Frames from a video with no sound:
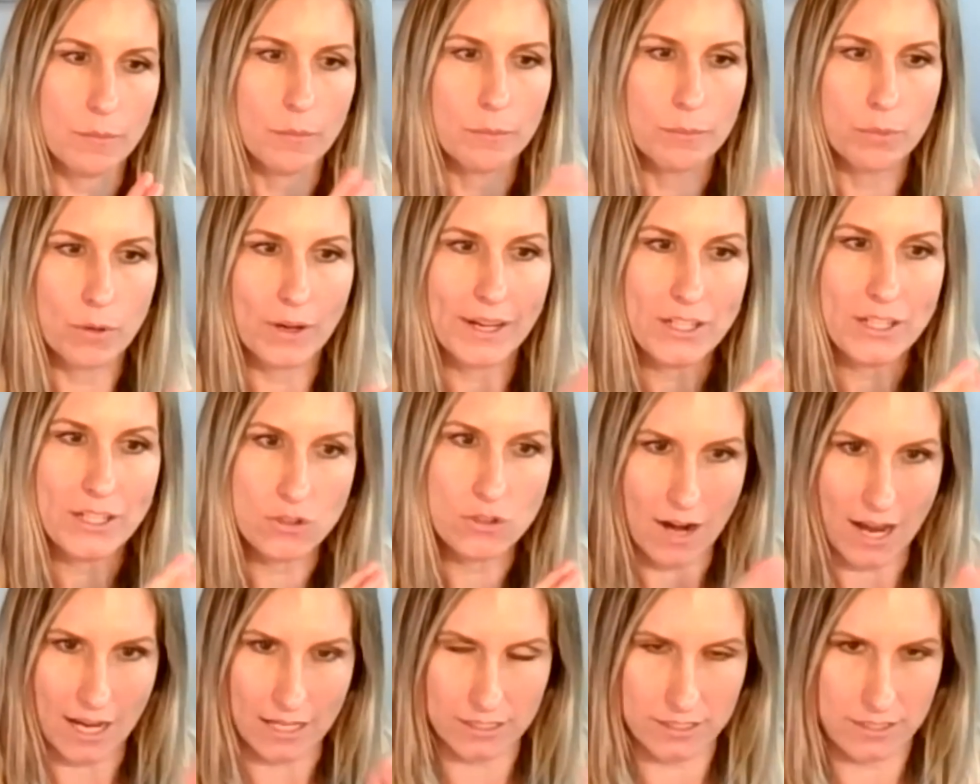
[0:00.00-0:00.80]
brain
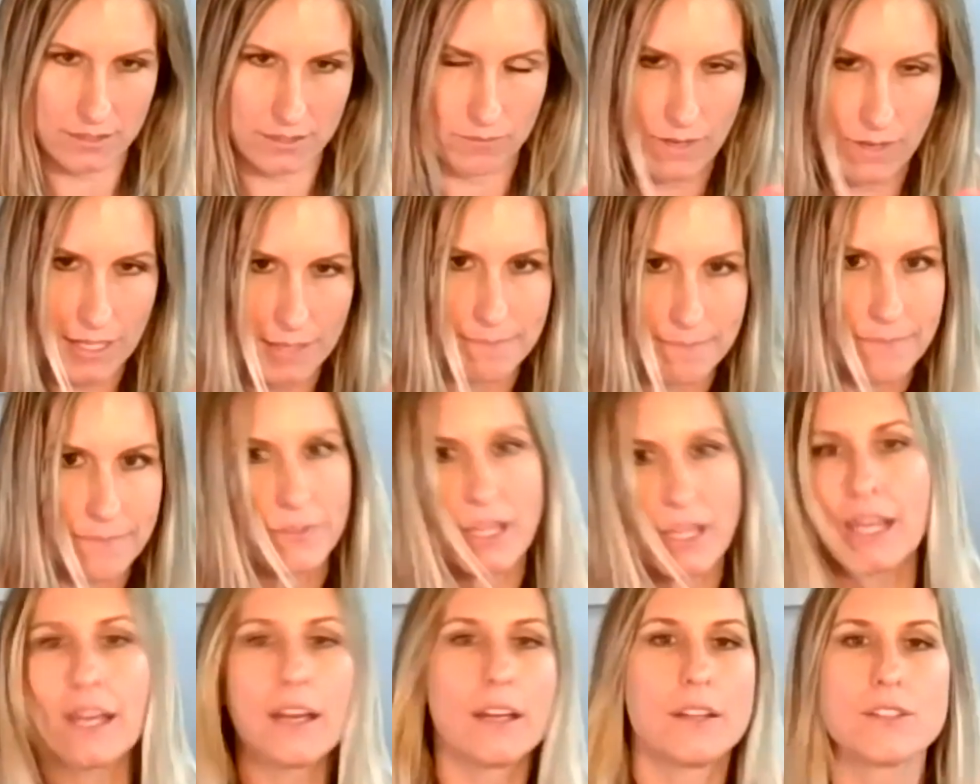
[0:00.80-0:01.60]
tracks, right?
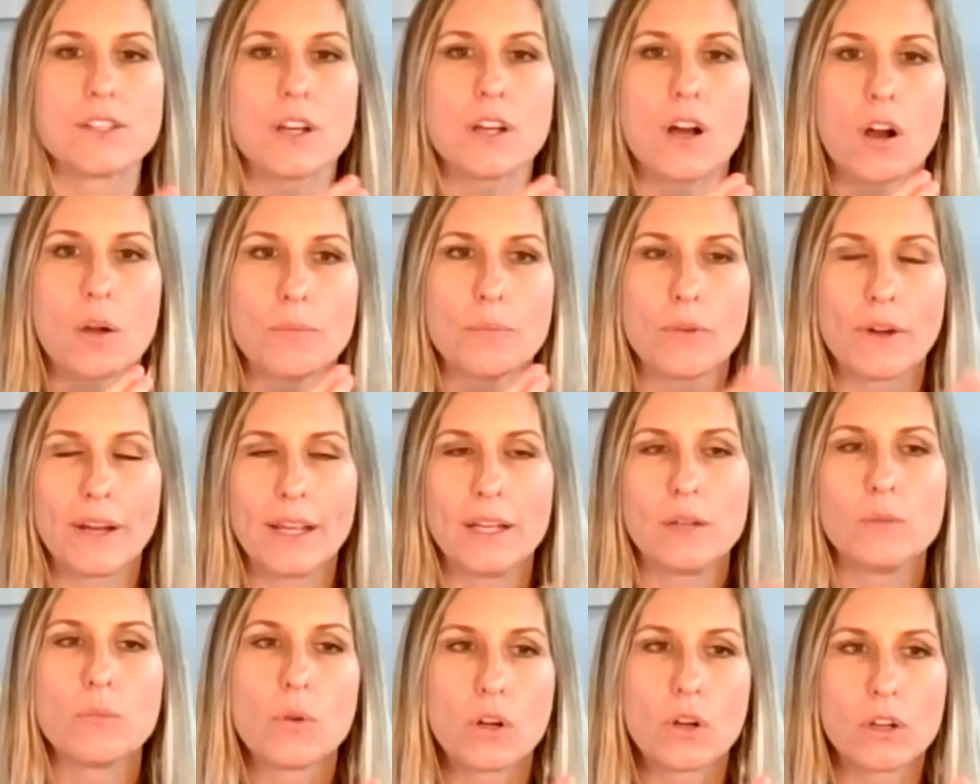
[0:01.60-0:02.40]
And our
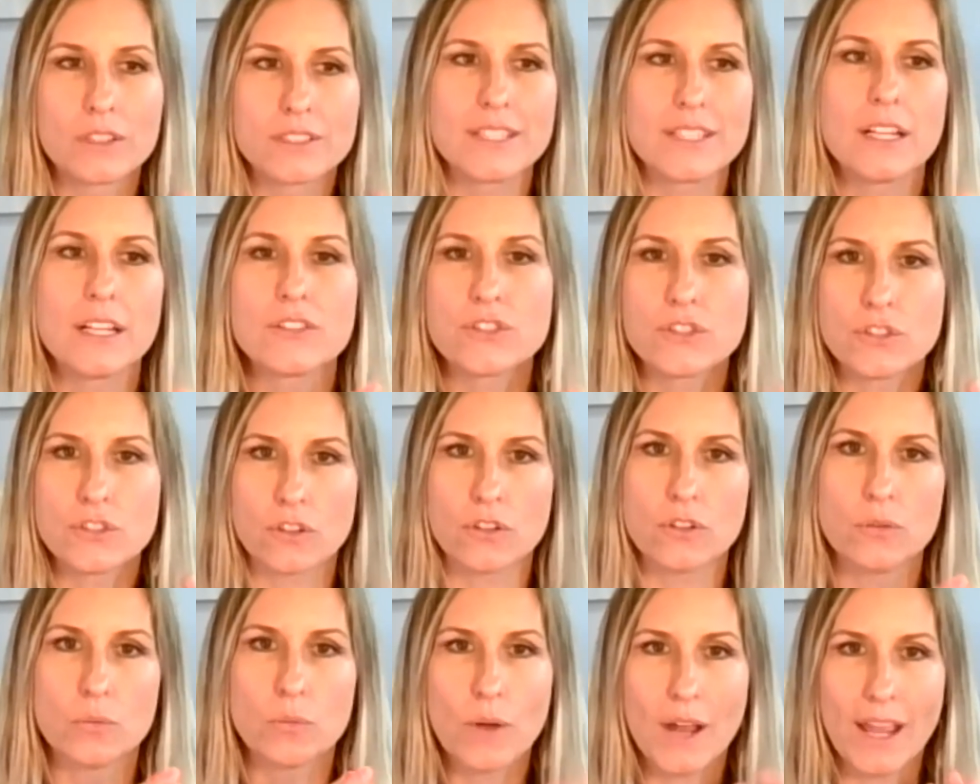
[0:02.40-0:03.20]
brain works a
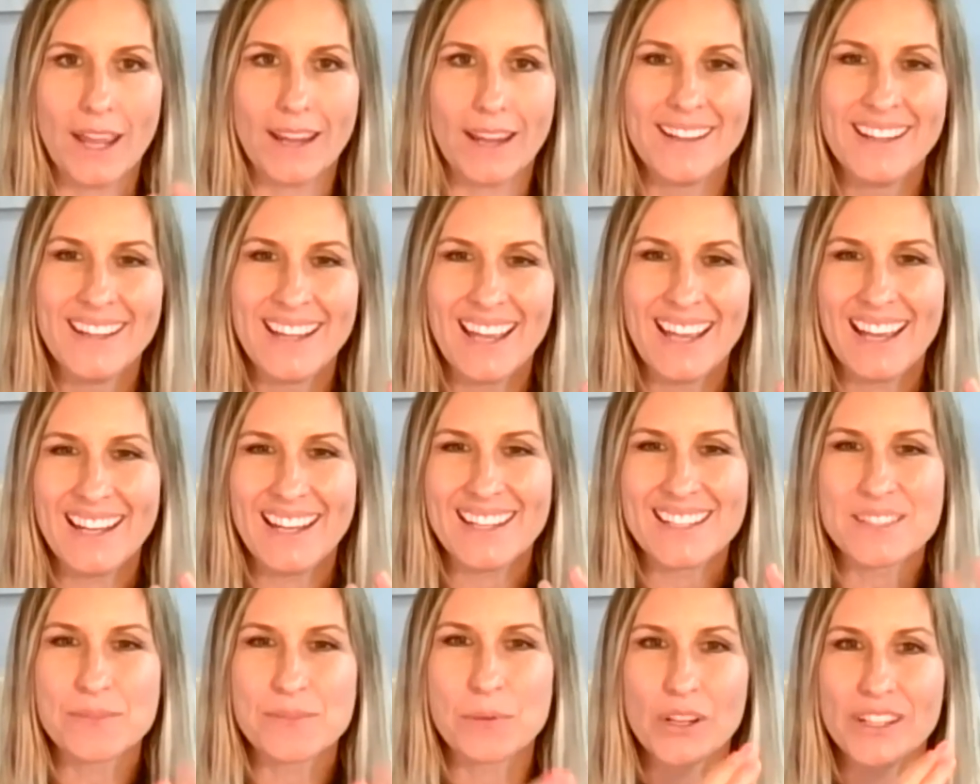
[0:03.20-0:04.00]
certain way. And
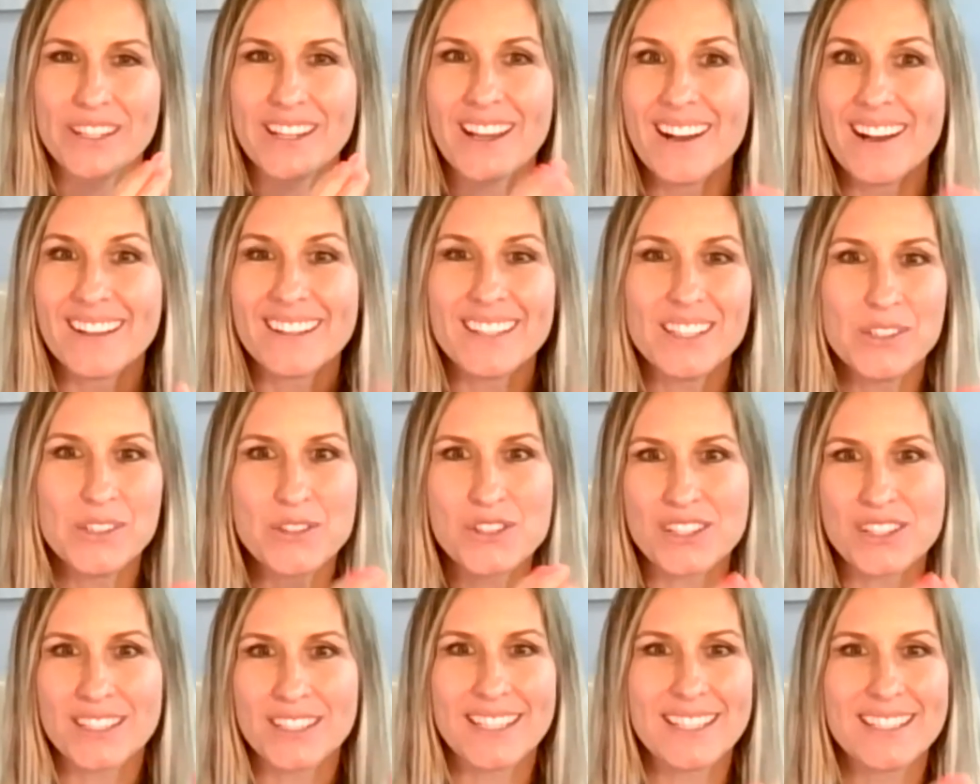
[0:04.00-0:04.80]
as we're young,
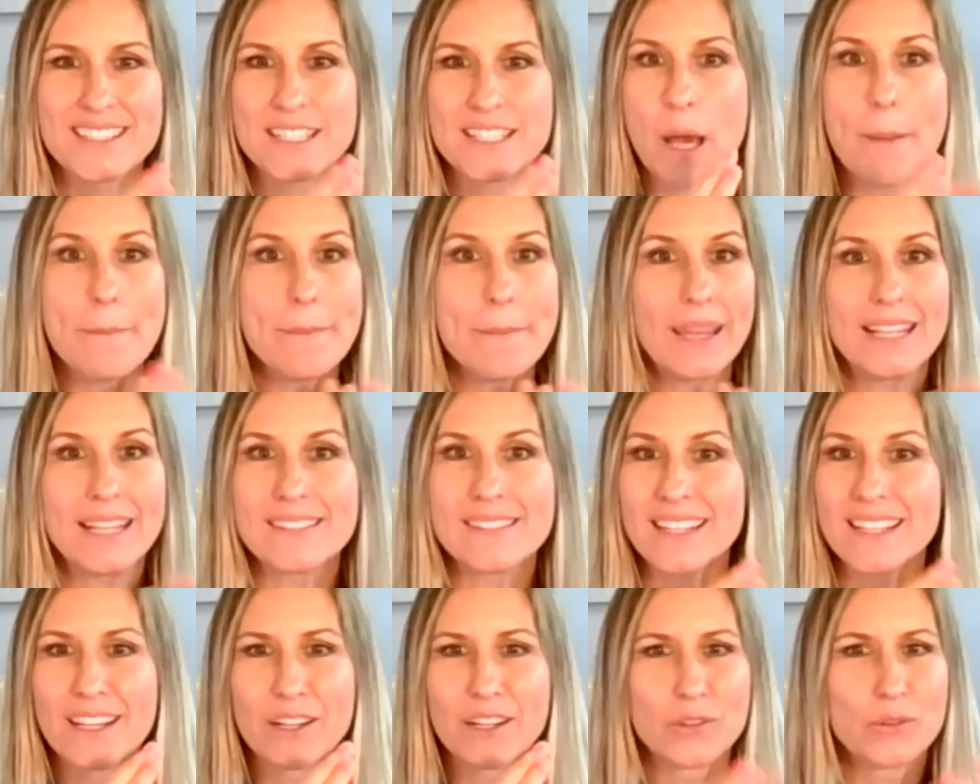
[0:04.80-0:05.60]
usually it's
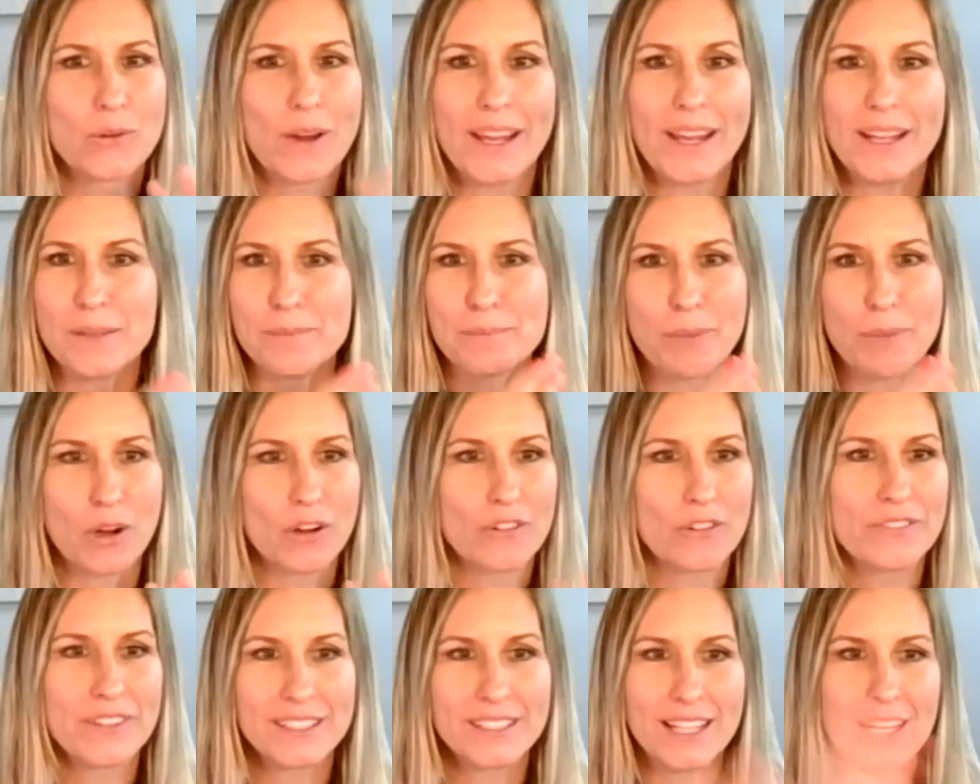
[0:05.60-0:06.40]
amazing and great and
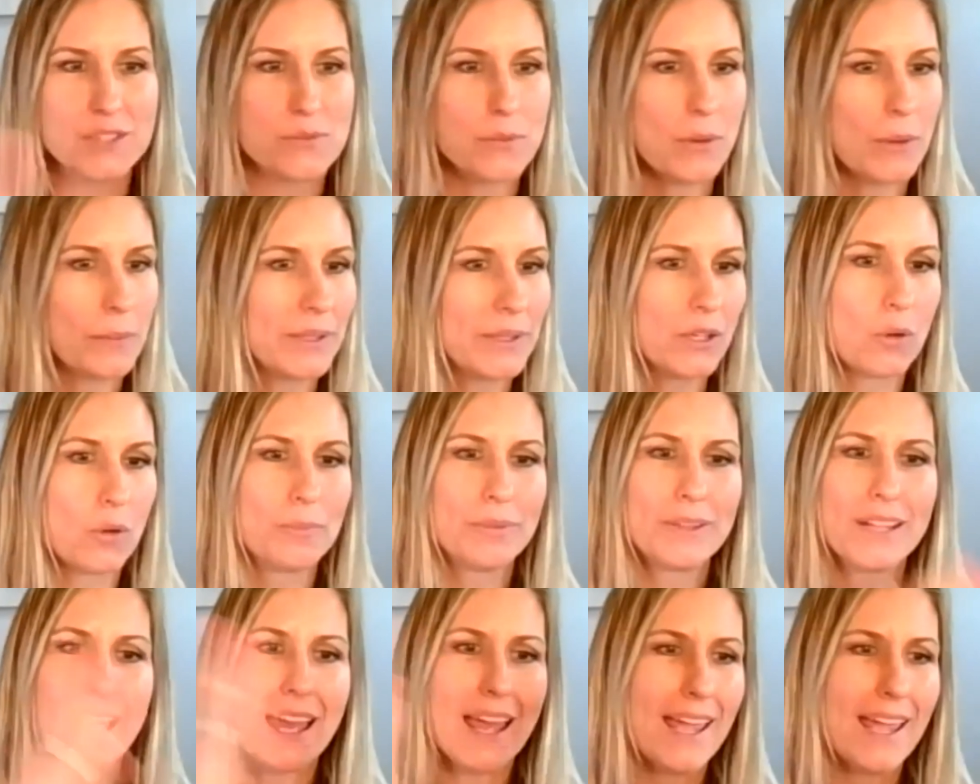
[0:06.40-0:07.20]
perfect. That's why we go
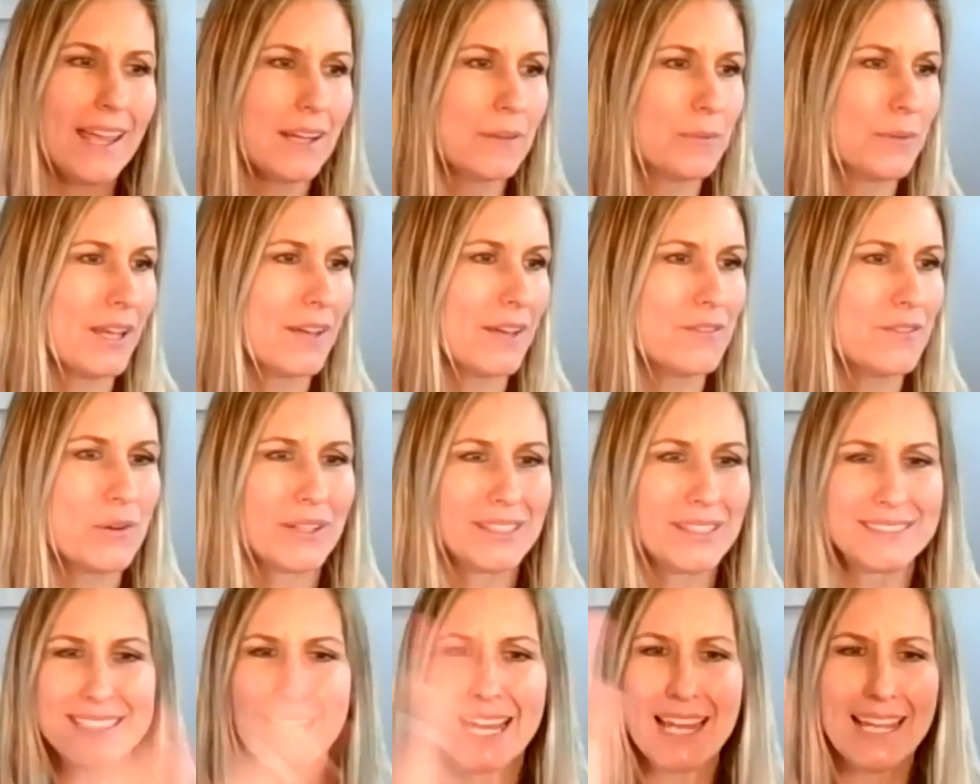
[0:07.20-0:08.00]
play, and we have no
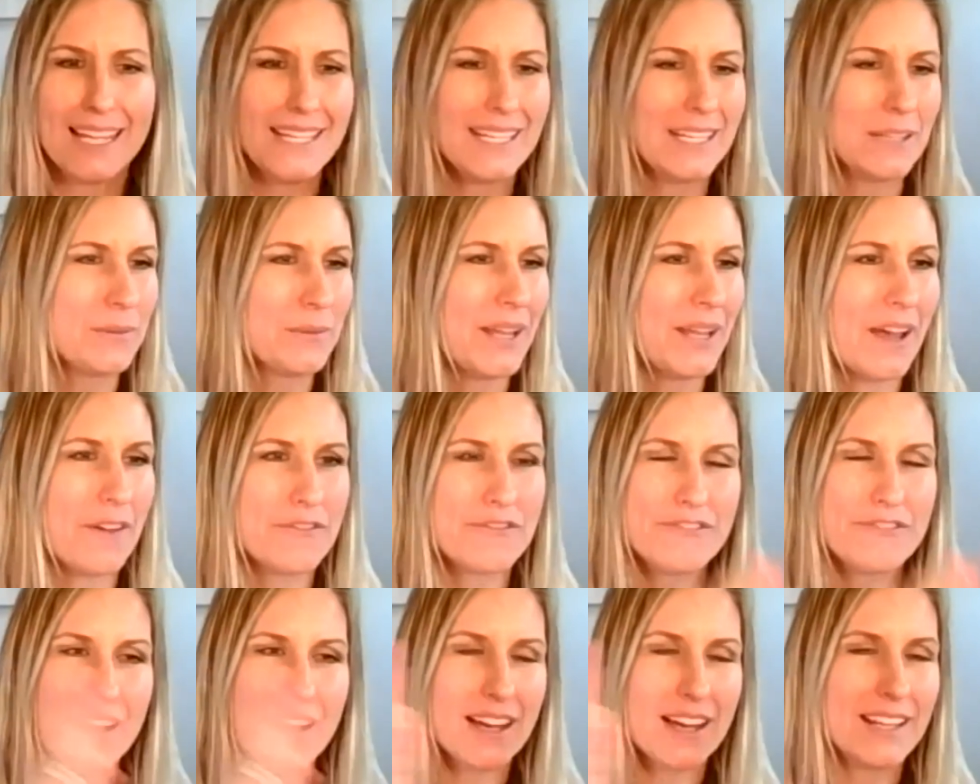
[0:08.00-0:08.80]
anxiety, and we have
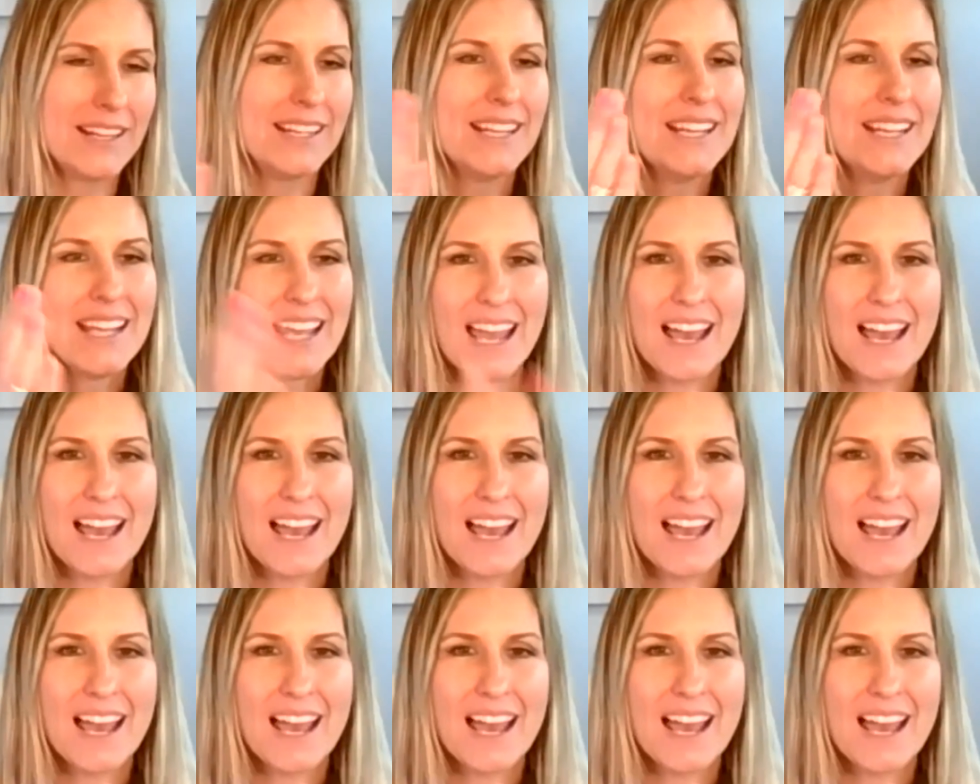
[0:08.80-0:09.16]
fun.